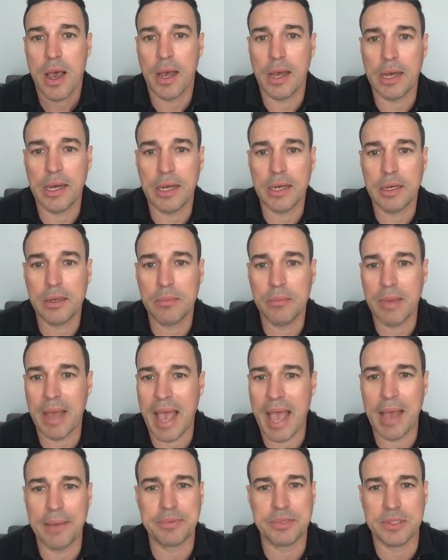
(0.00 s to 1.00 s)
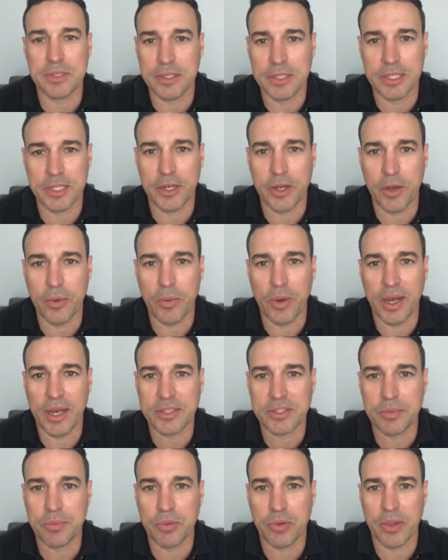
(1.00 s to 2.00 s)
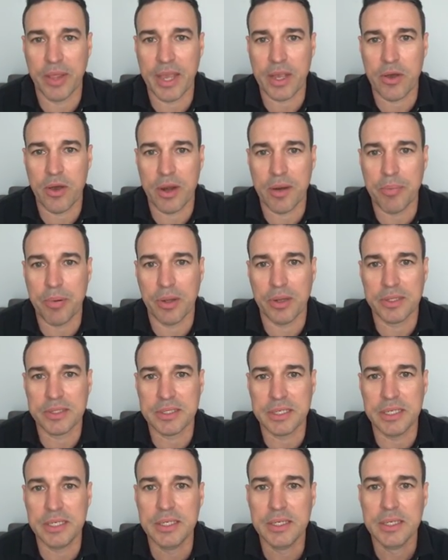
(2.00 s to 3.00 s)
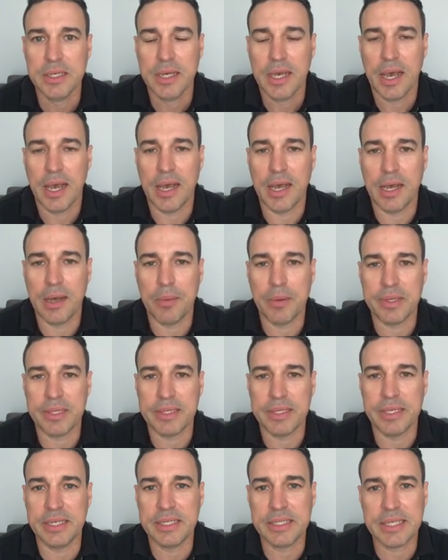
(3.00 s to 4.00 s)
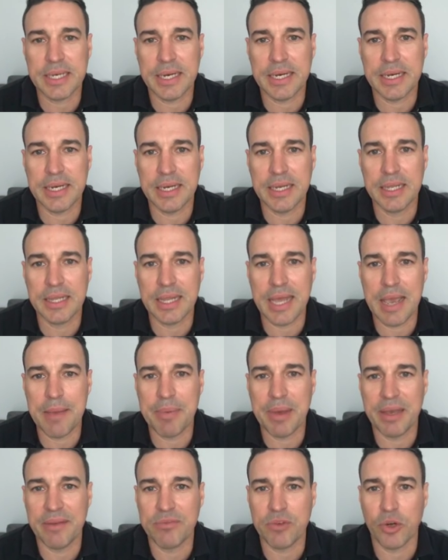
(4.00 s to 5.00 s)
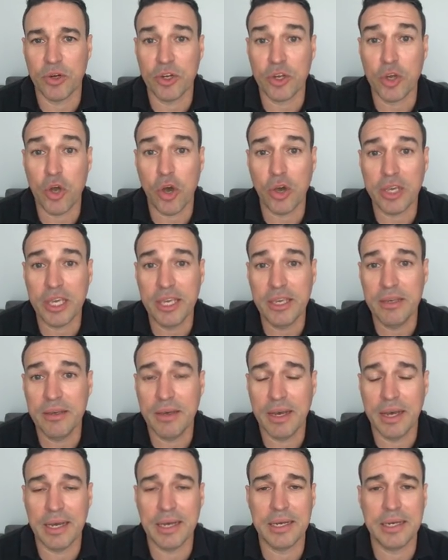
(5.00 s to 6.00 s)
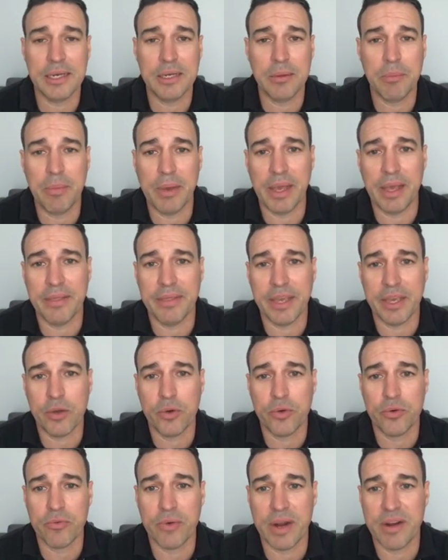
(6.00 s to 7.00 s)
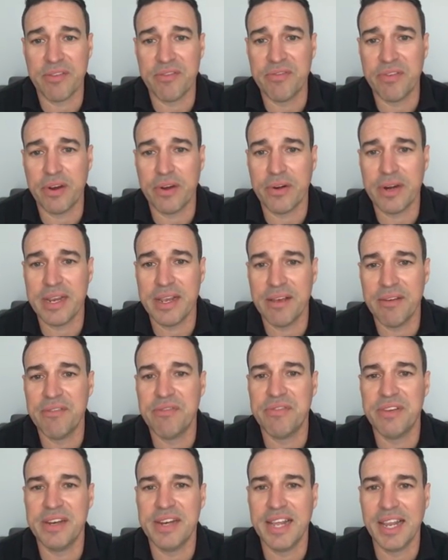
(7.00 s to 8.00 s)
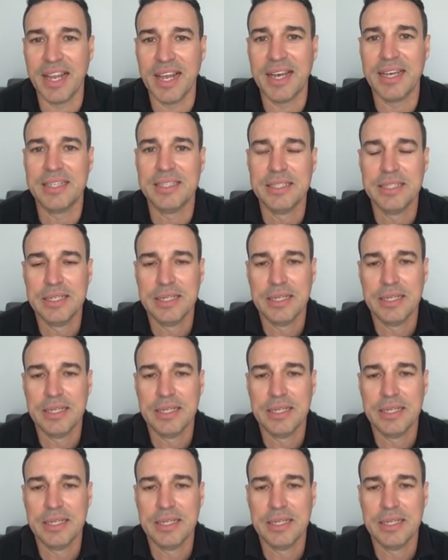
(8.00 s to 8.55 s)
Absolutely no way I support that kind of policy. I think Labor have gotten cocky, and they could have run a very vanilla